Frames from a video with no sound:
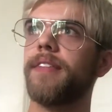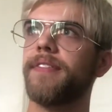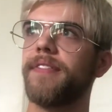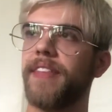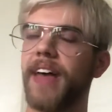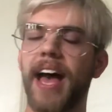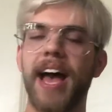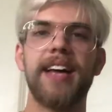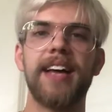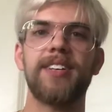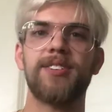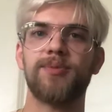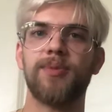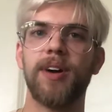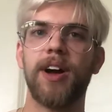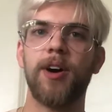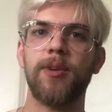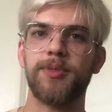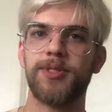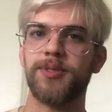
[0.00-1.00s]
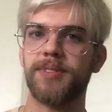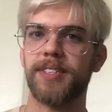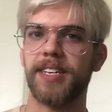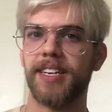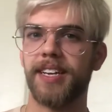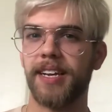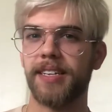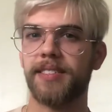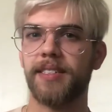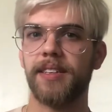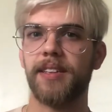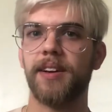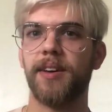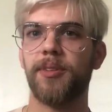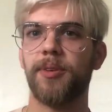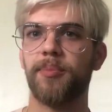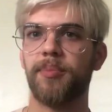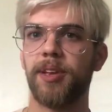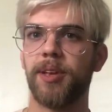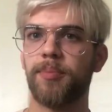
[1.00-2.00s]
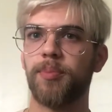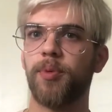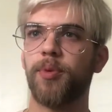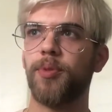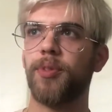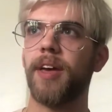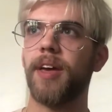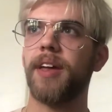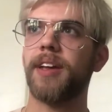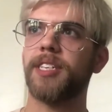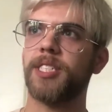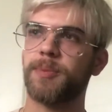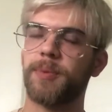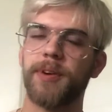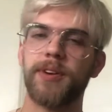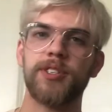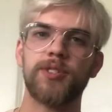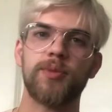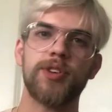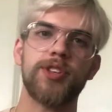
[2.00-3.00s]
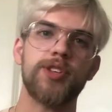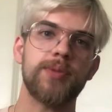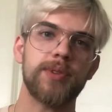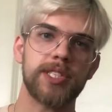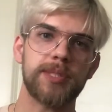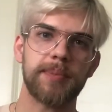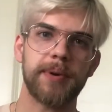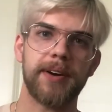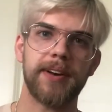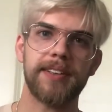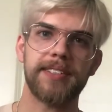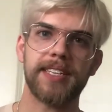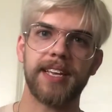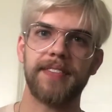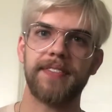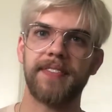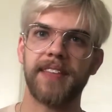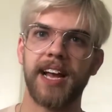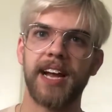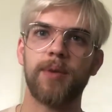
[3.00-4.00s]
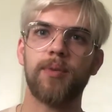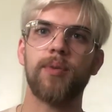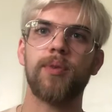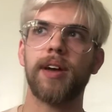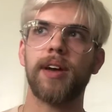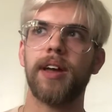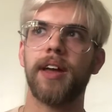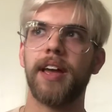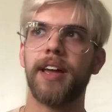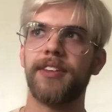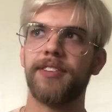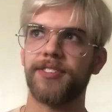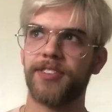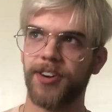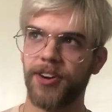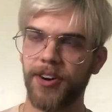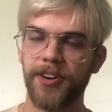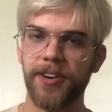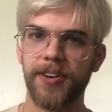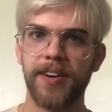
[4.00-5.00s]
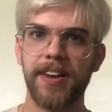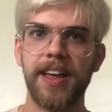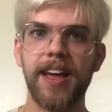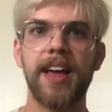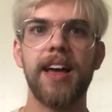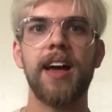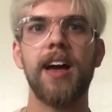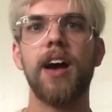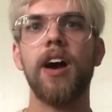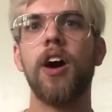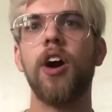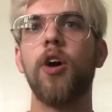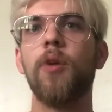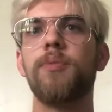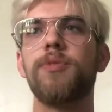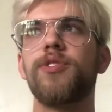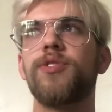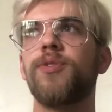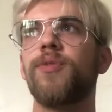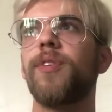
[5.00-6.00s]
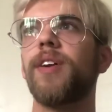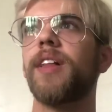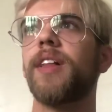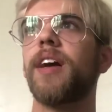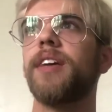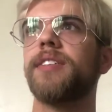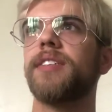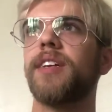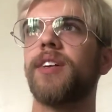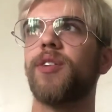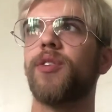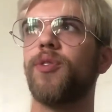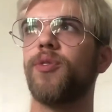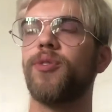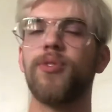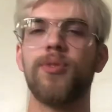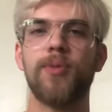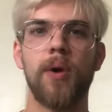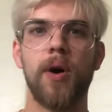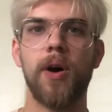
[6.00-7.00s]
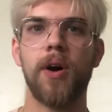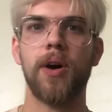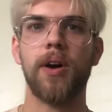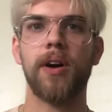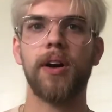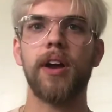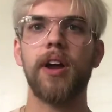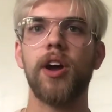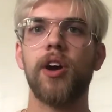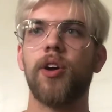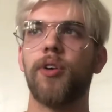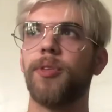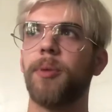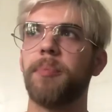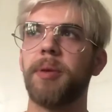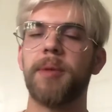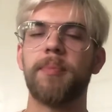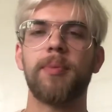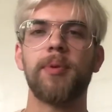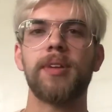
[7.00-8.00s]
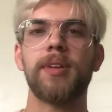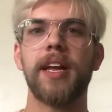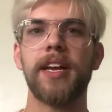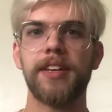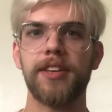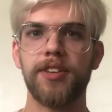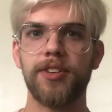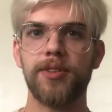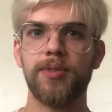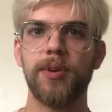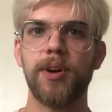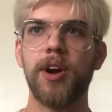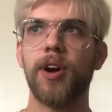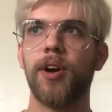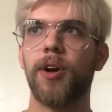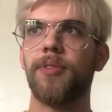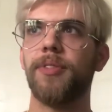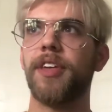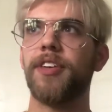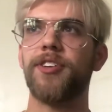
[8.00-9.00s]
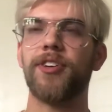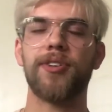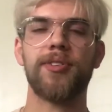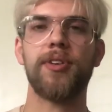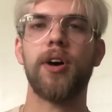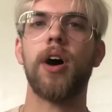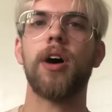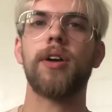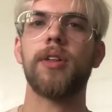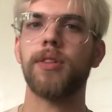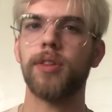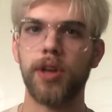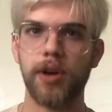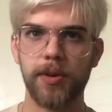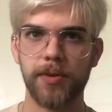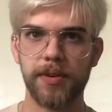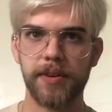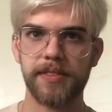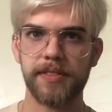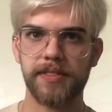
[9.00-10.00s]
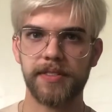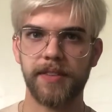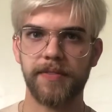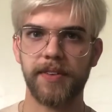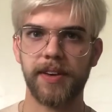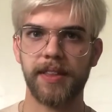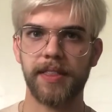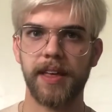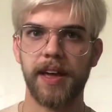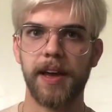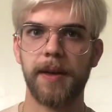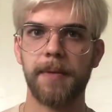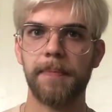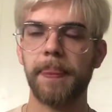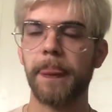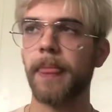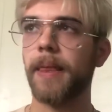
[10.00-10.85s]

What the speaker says: that is what helps you connect to the other people that experience what you experience, and that in turn helps you realize like who you are, or that people like you, or that you're not alone and stuff like that.